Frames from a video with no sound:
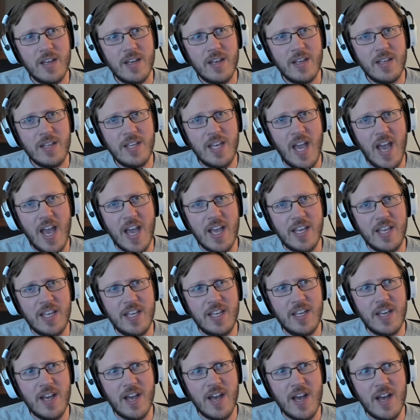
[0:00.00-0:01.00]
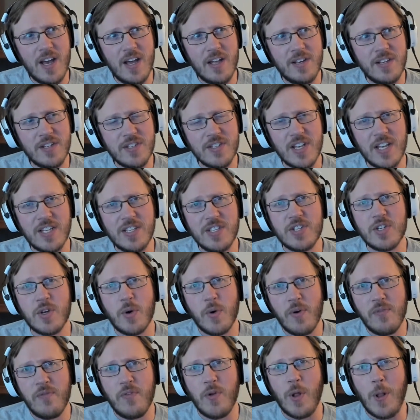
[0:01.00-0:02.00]
Yeah, he decides
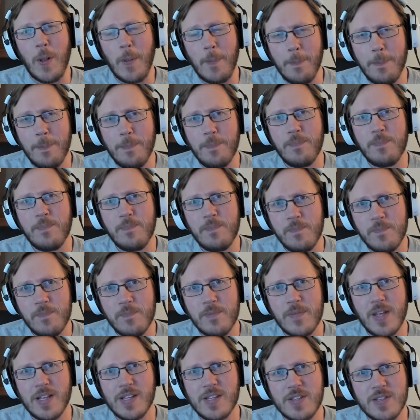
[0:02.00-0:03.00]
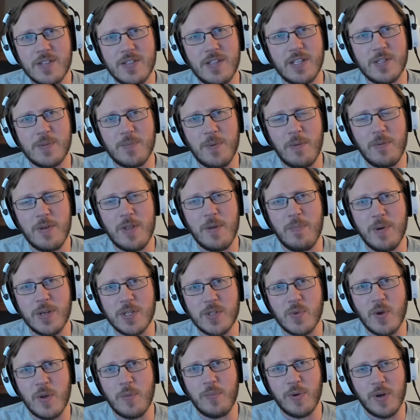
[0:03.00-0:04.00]
to revolt. That's probably the
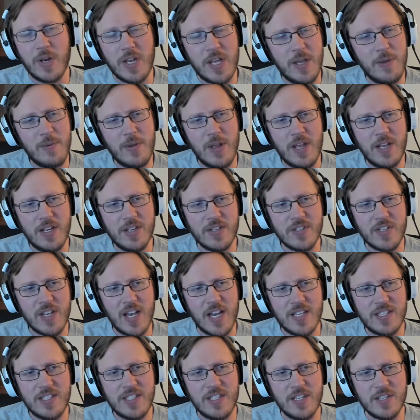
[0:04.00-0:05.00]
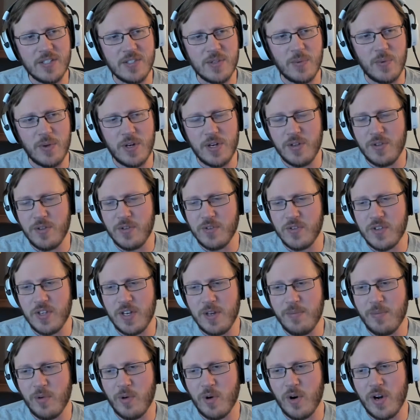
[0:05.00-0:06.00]
best way to put it. He decides he doesn't want to do this
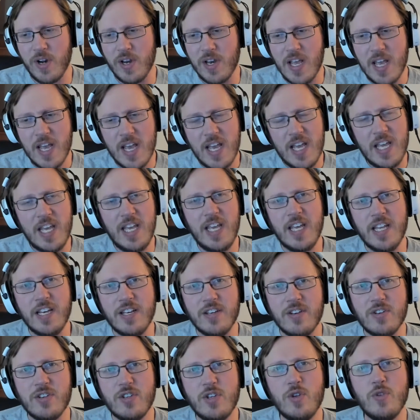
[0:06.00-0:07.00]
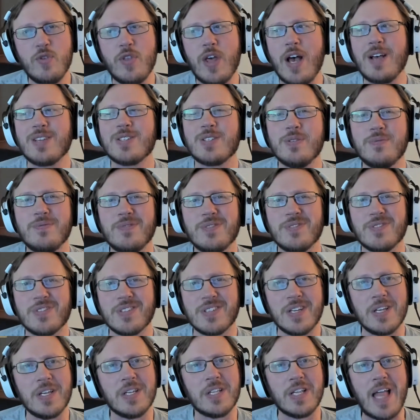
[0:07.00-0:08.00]
anymore, and he and 2,000 of his
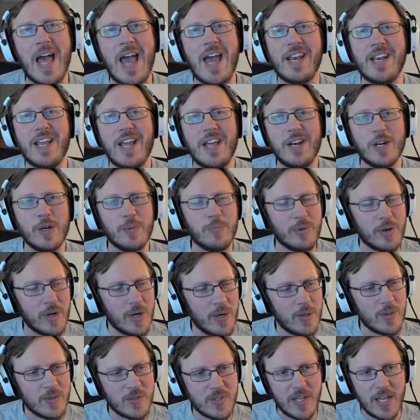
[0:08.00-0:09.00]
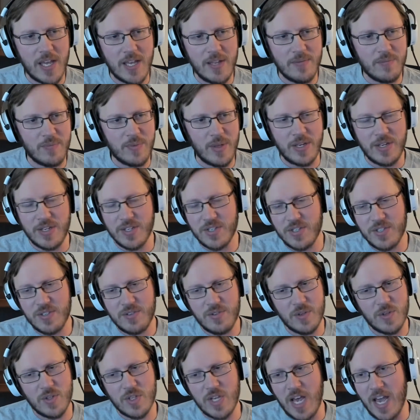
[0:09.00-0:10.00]
gladiator bros, they
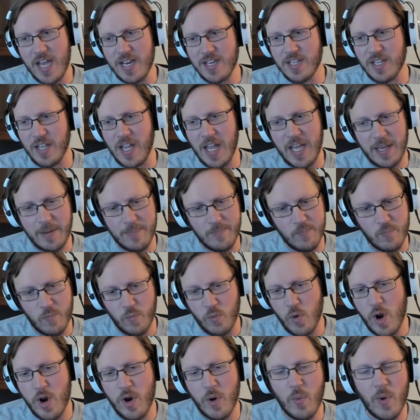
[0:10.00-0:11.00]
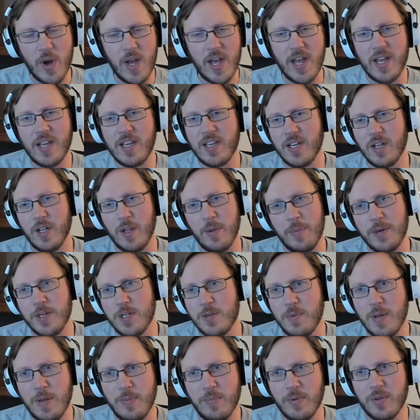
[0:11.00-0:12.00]
just decide to, like, run away, kill a
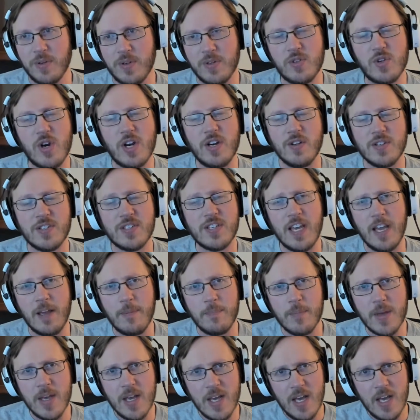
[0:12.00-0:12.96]
bunch of people, and try to escape.